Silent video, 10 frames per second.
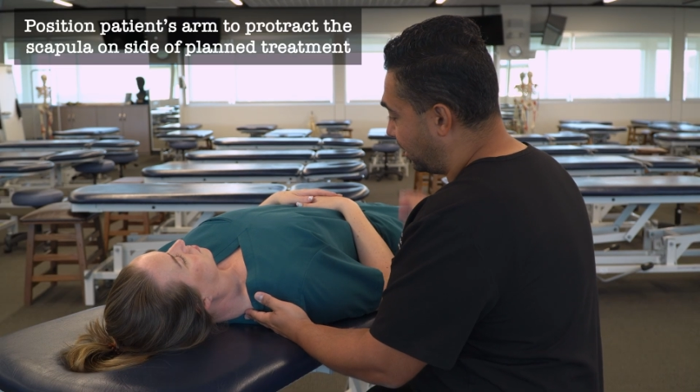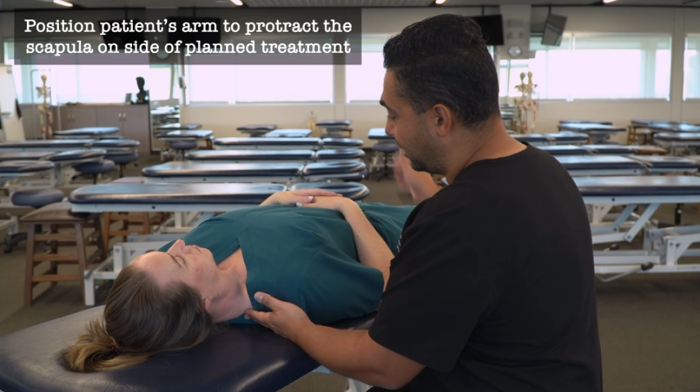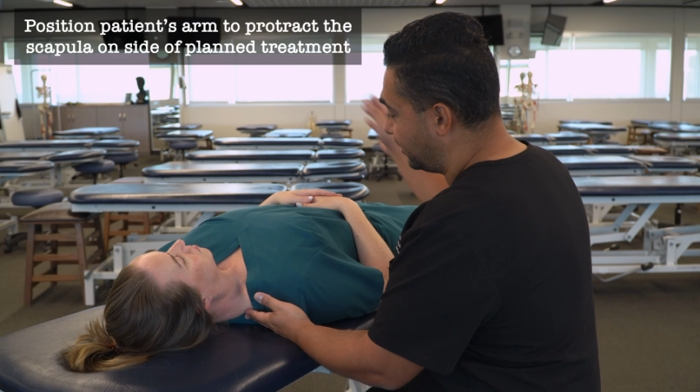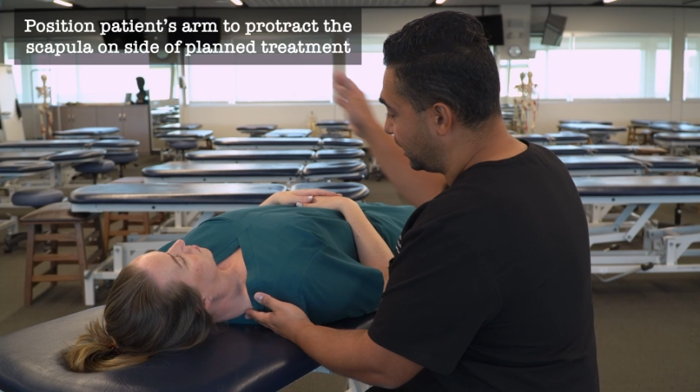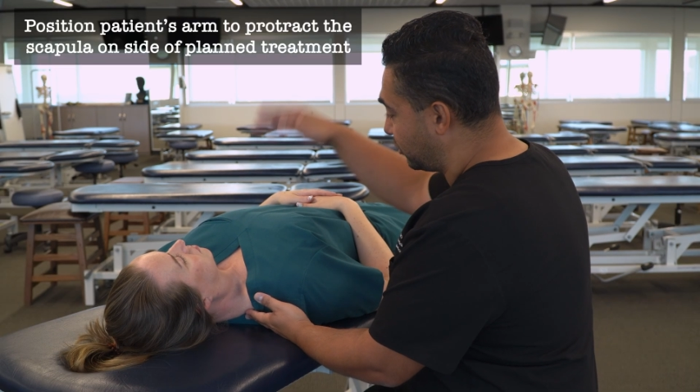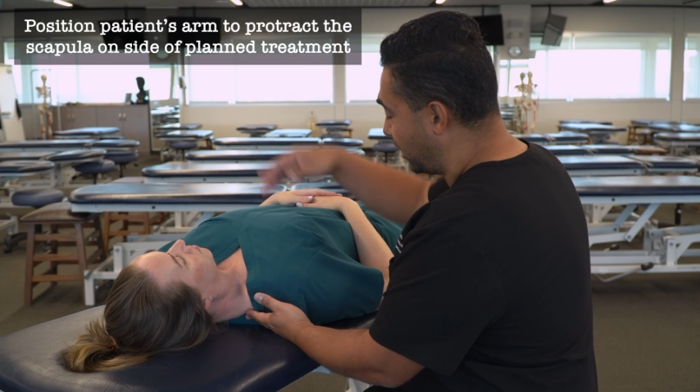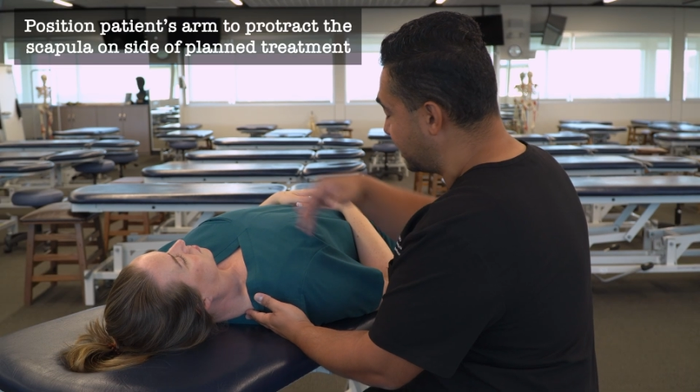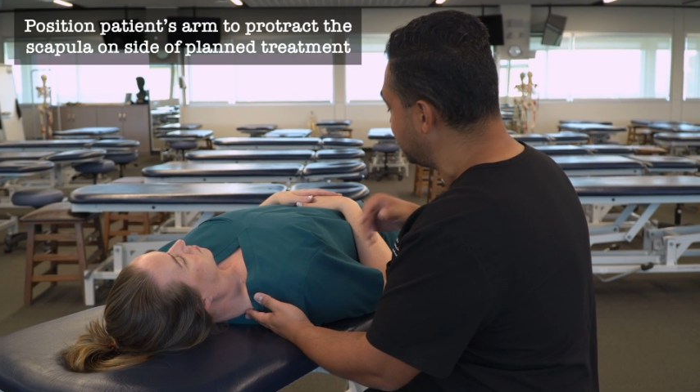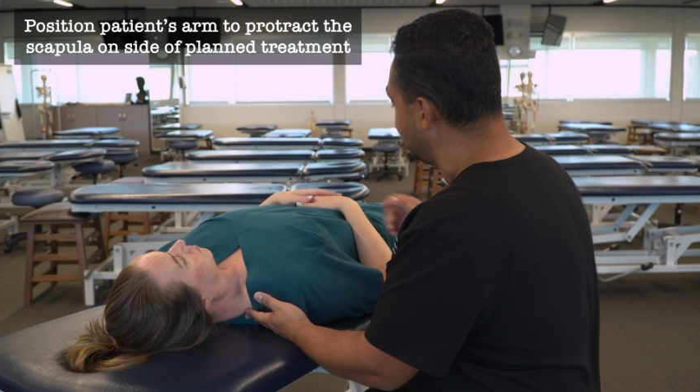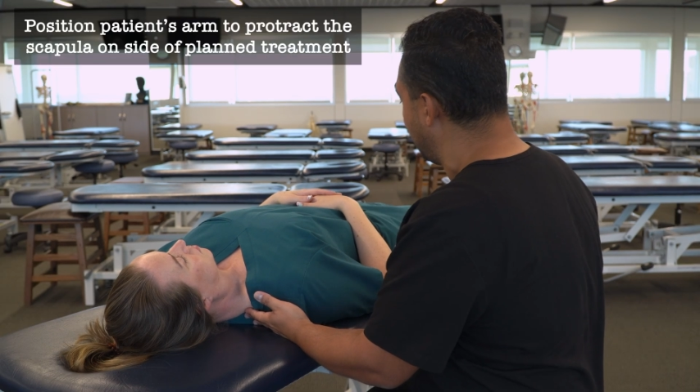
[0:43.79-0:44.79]
arm
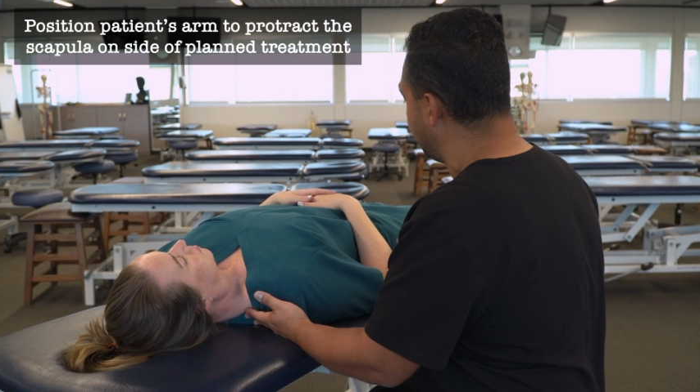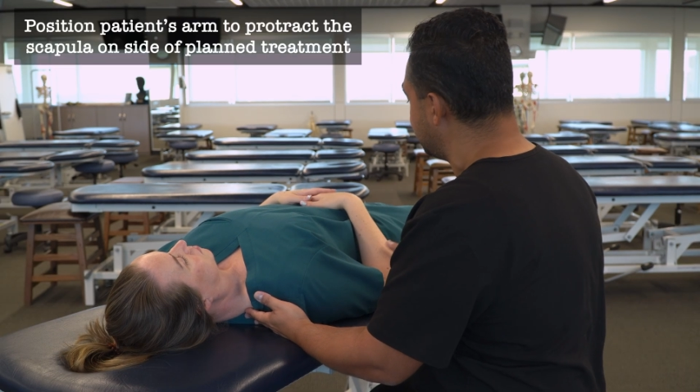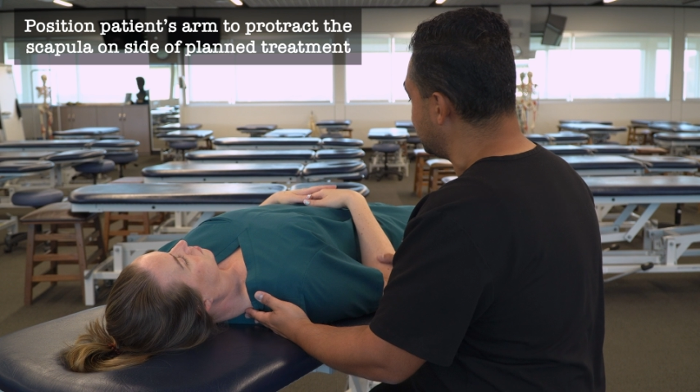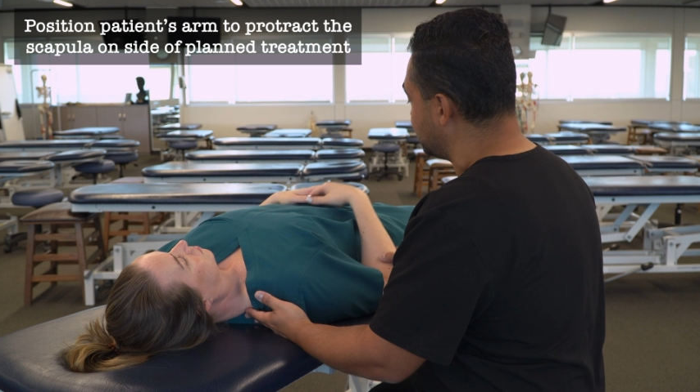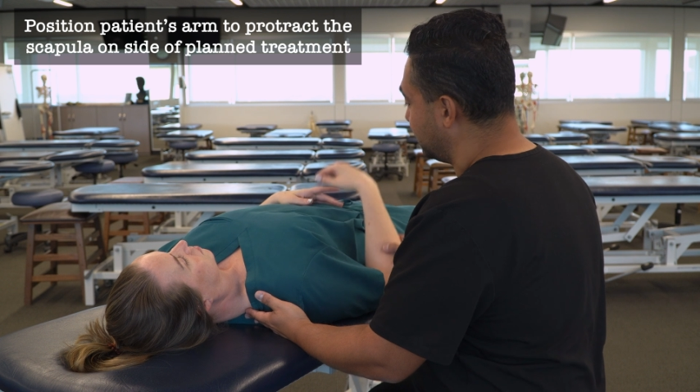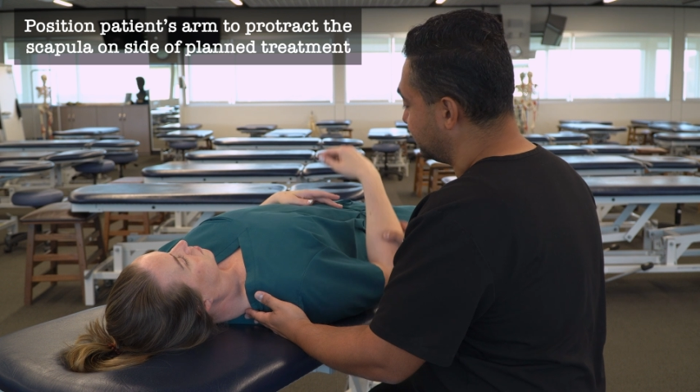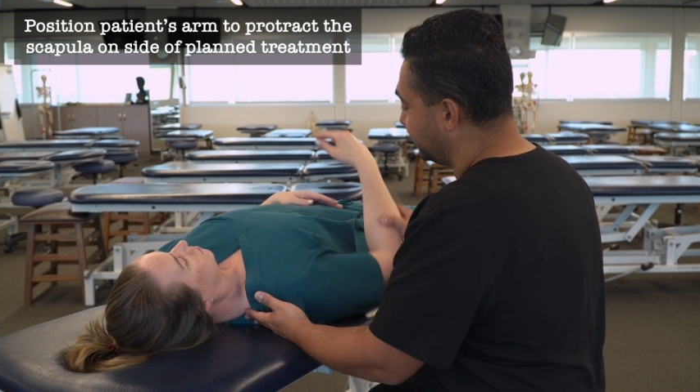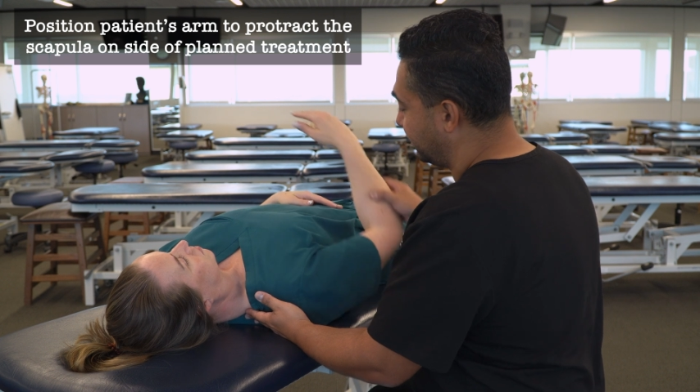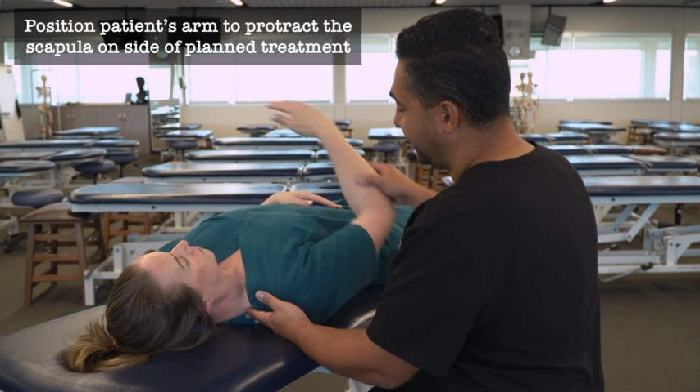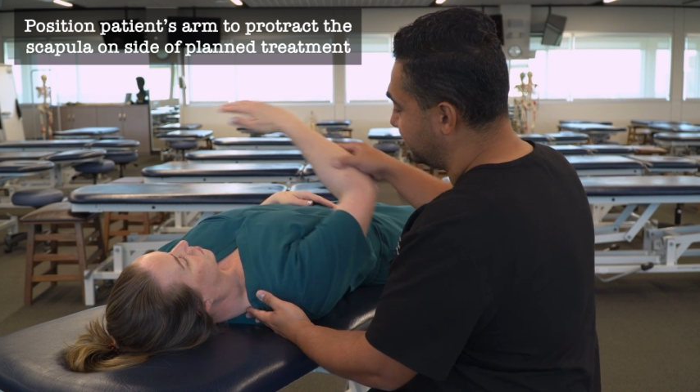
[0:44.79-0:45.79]
across to their opposite
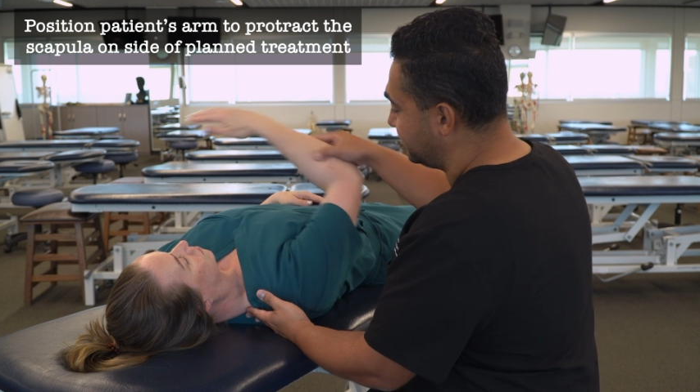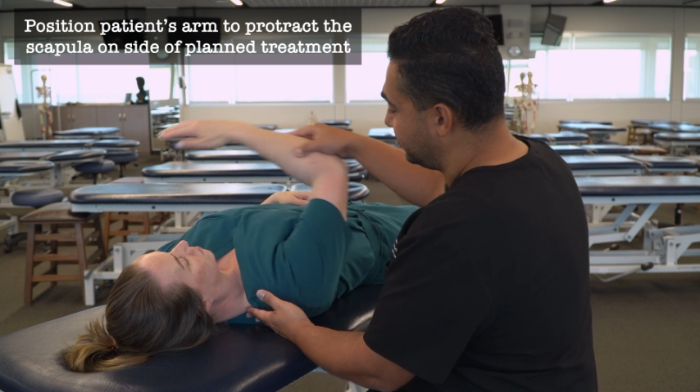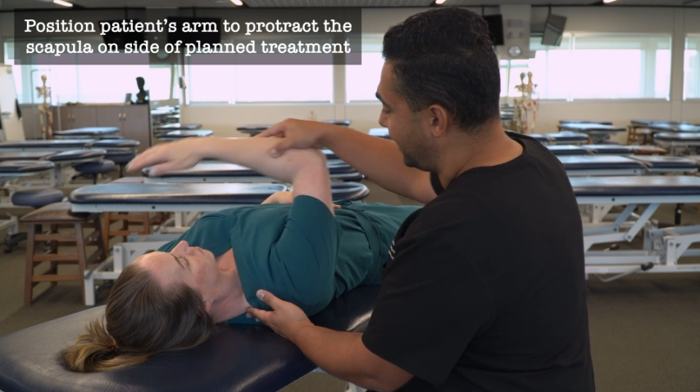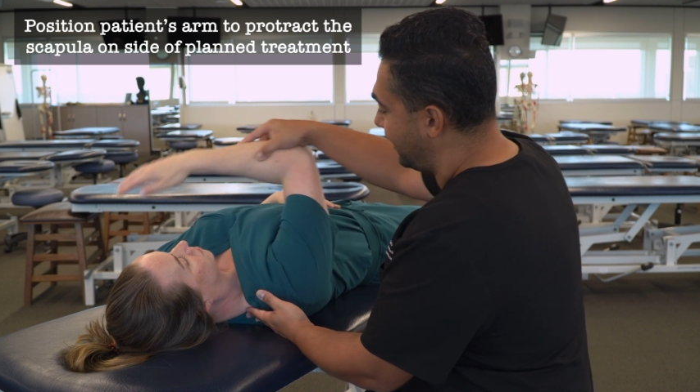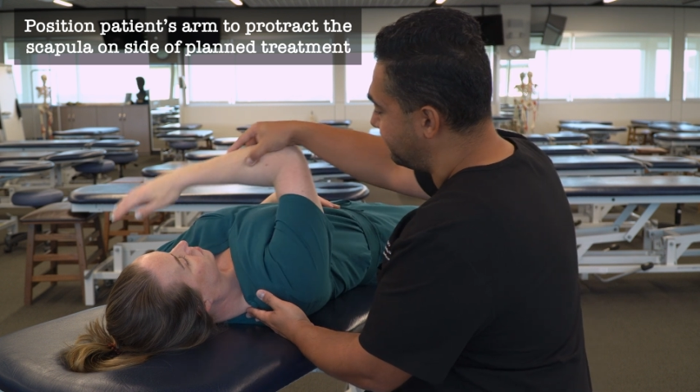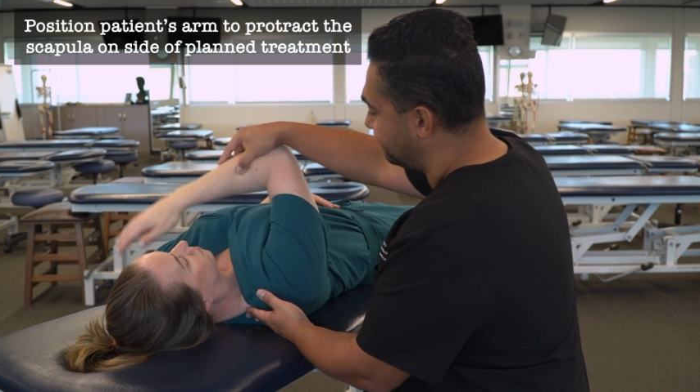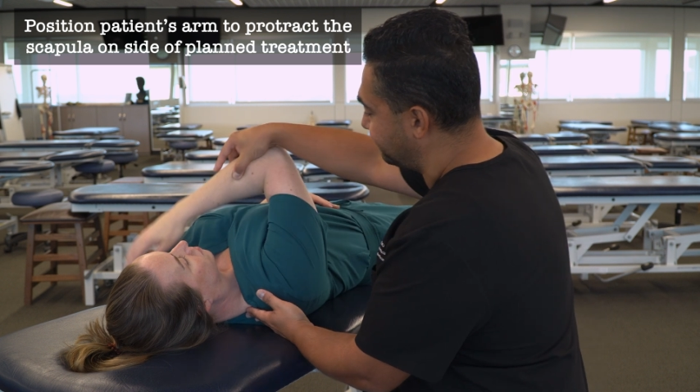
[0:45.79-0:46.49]
shoulder. Go ahead and do that.